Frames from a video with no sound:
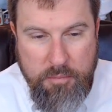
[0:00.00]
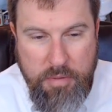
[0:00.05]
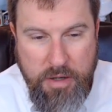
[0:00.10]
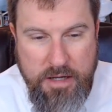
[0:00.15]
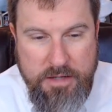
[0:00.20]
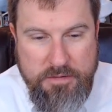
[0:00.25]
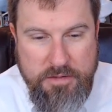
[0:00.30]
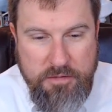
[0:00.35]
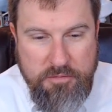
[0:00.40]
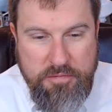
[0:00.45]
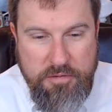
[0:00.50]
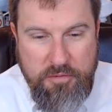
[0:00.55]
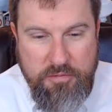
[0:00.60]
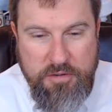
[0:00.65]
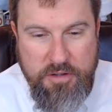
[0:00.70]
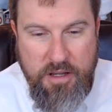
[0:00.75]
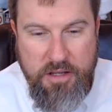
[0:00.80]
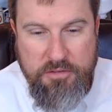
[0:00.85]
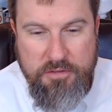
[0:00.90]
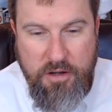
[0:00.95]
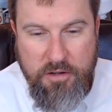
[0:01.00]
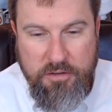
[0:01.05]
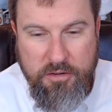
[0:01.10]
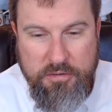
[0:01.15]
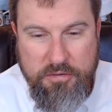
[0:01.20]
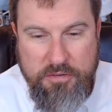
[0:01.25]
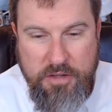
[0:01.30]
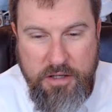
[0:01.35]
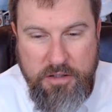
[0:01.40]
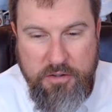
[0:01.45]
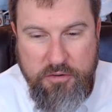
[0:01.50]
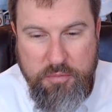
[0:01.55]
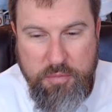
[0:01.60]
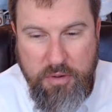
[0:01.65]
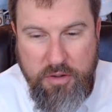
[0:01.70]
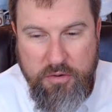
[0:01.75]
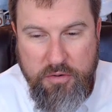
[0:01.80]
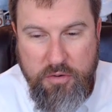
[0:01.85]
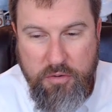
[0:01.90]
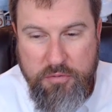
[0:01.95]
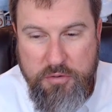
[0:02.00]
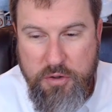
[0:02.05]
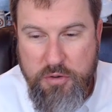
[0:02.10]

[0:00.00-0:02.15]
By 1858, Douglas staked his political